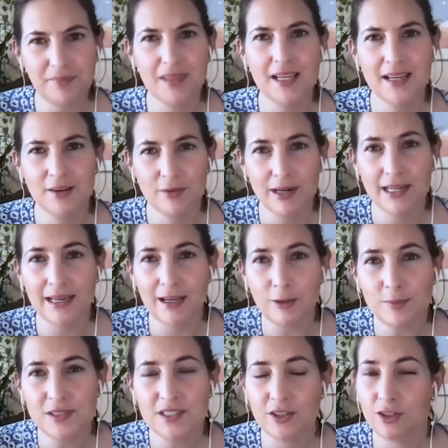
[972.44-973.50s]
It really
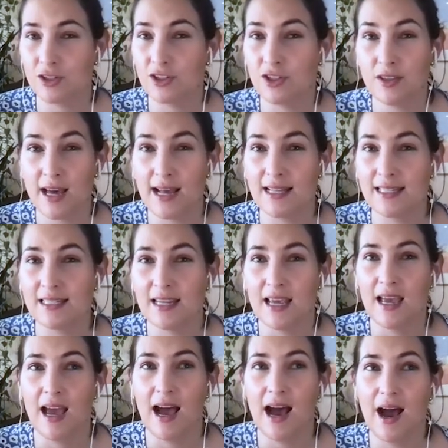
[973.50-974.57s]
helps. You can do that.
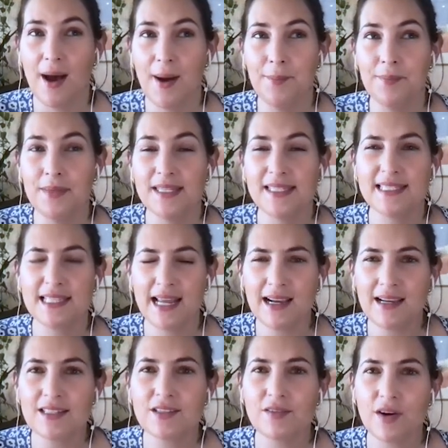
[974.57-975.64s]

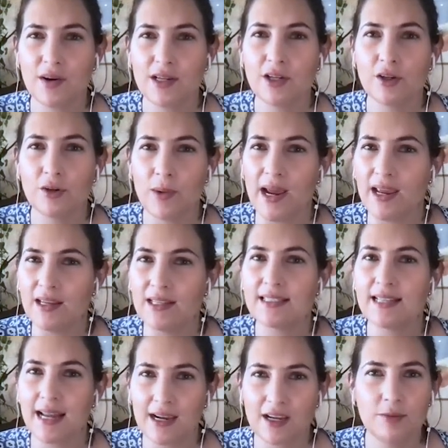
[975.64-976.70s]
Slack is a very good way.
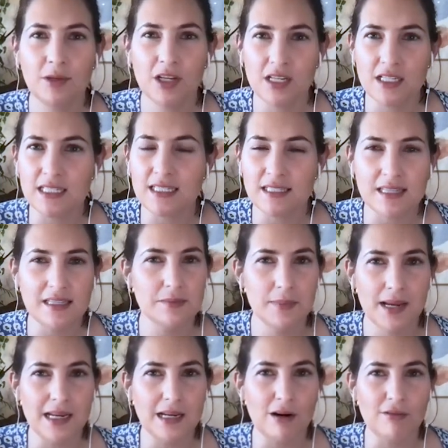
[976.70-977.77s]
Slack communities, there's
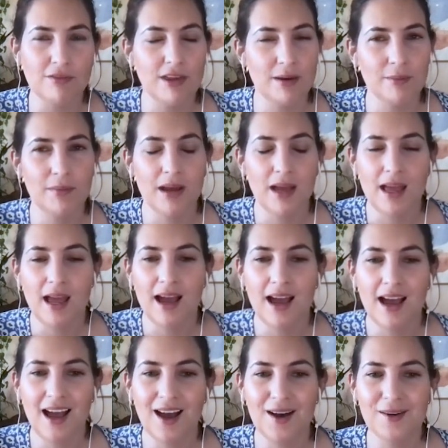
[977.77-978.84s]
many of them.
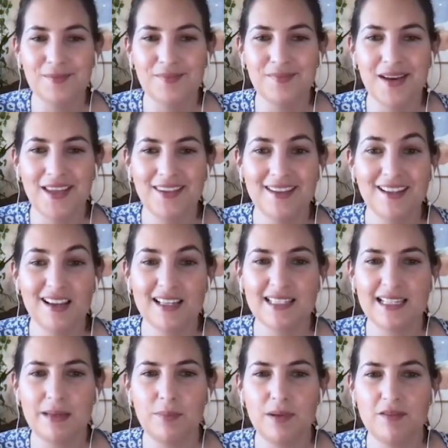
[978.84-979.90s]
And then
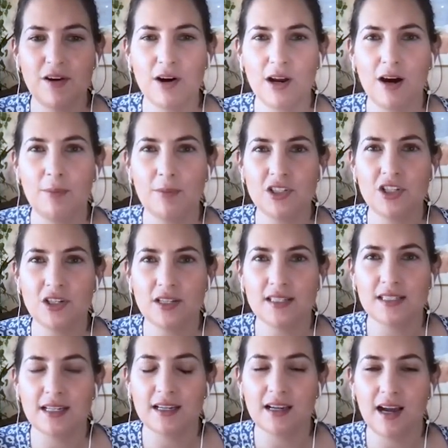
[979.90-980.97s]
lastly, be very
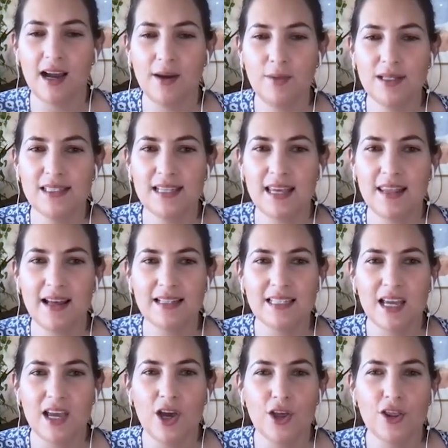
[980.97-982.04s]
opportunistic. I would say that
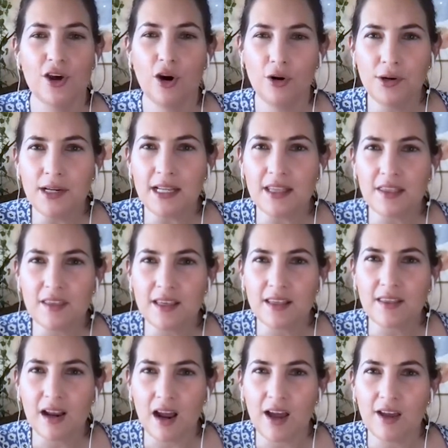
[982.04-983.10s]
the only thing
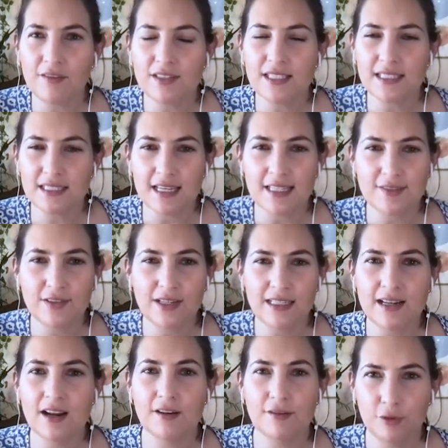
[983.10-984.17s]
that I've successfully
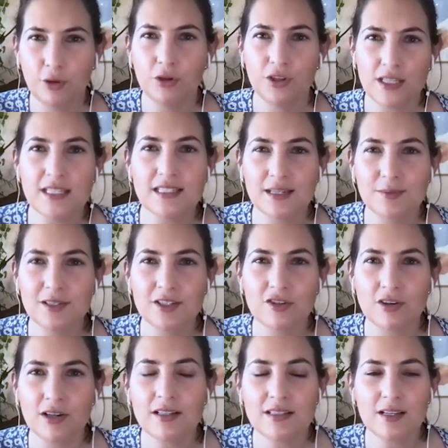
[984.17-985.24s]
done of all these tips and
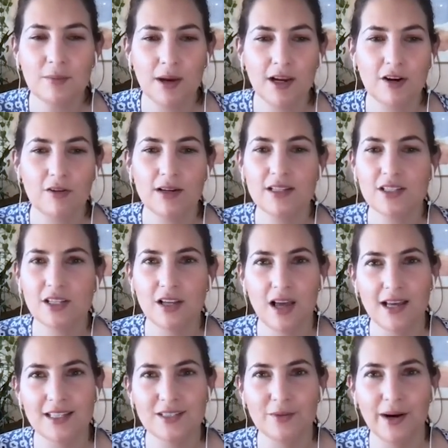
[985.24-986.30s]
tricks in my career is the
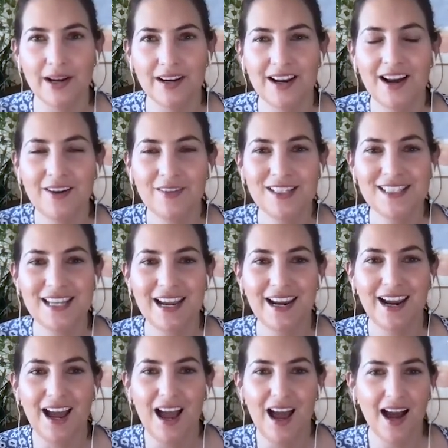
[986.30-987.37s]
last one. I would
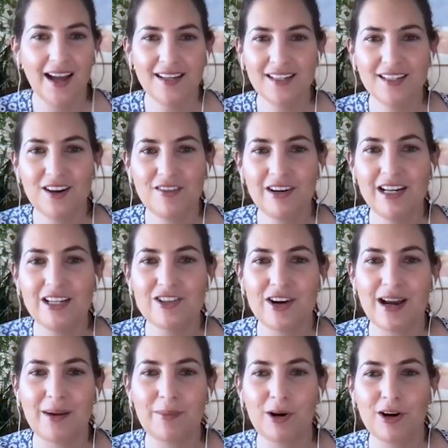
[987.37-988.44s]
say I did not really
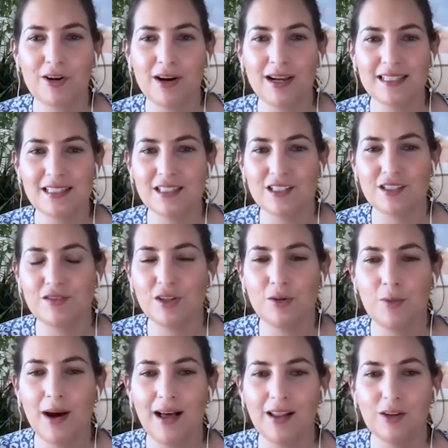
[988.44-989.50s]
track progress, interview
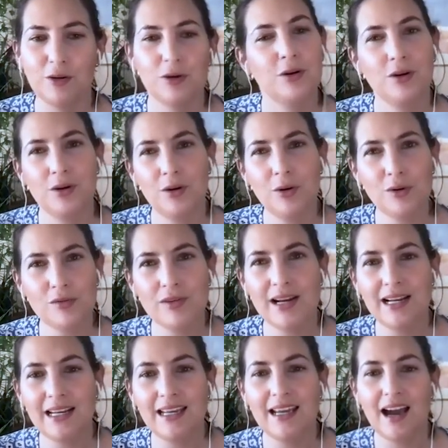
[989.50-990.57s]
well, or
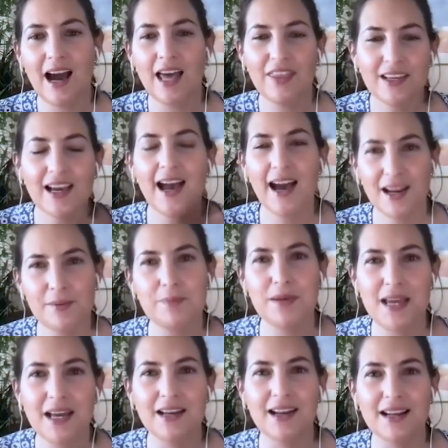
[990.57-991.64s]
really, I think I had a
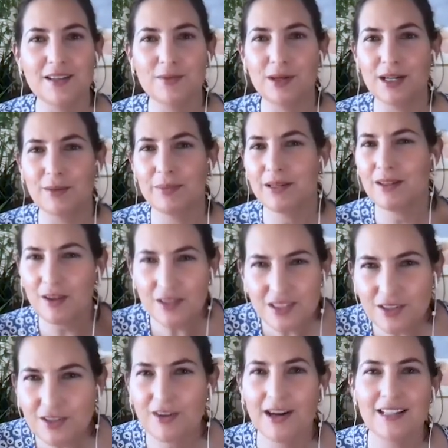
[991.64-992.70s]
peer network, but not
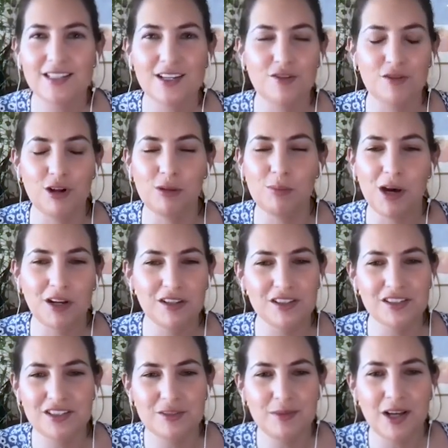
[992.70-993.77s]
so great on role
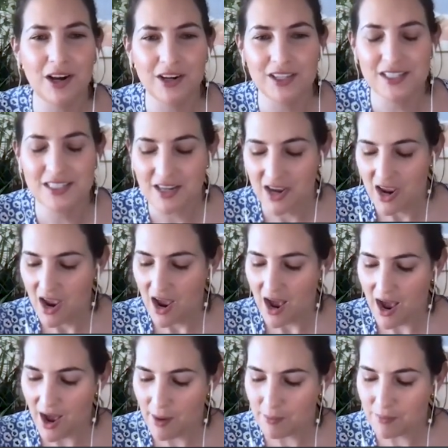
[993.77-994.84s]
models, to be honest.
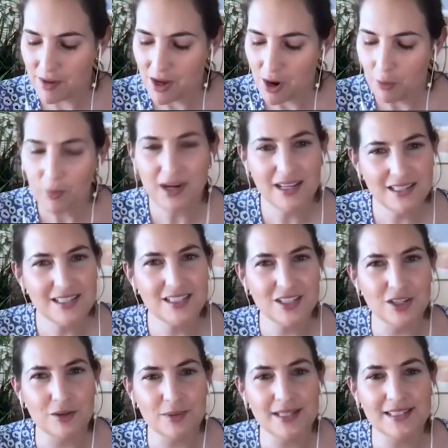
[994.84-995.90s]
What I did
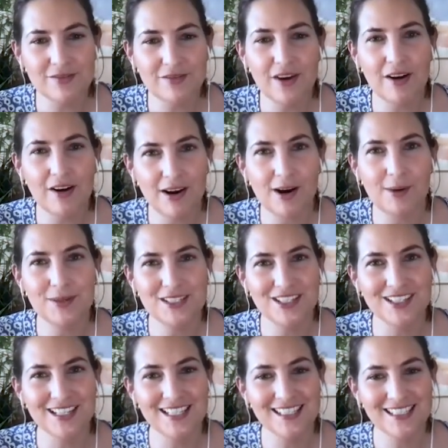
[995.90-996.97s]
do was very
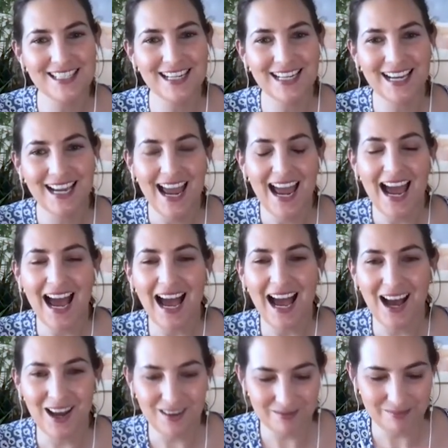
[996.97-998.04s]
opportunistic
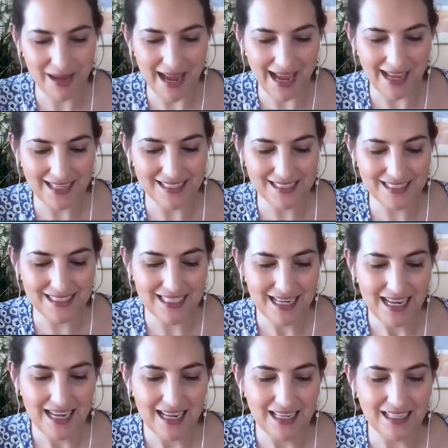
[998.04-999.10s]
and
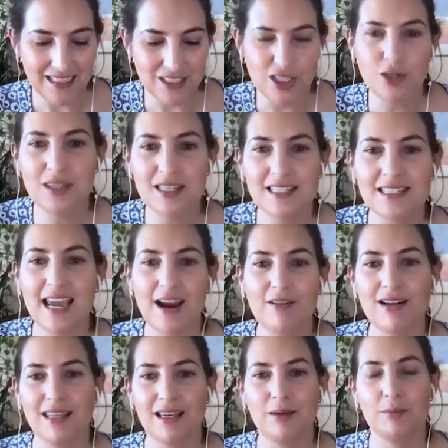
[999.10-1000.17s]
do the
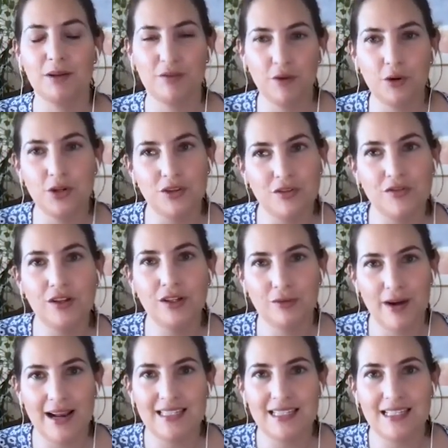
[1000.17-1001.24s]
scary thing before you feel
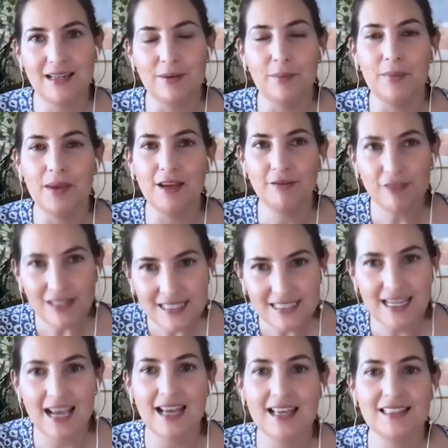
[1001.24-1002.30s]
ready. If it
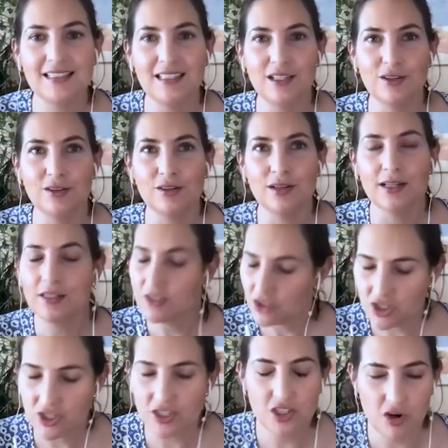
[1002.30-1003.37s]
scares you,
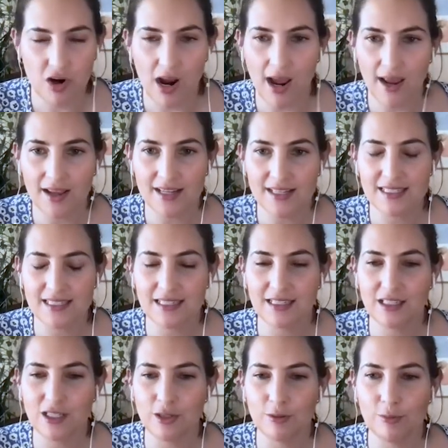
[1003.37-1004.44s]
just try it.
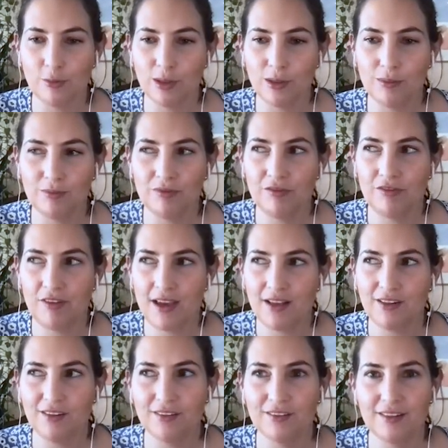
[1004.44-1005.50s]
You will
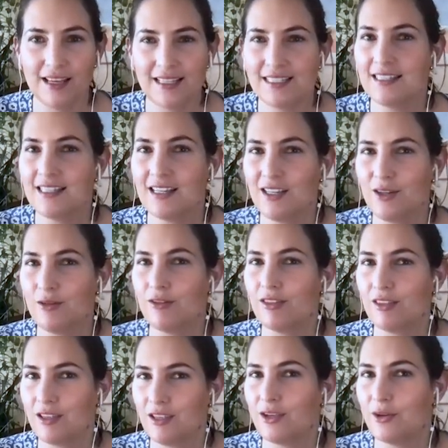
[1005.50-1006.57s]
fail less than you
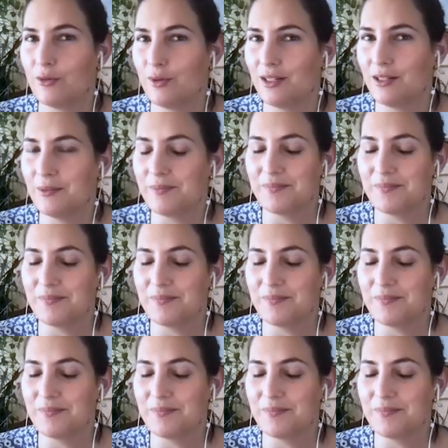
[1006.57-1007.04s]
think you will.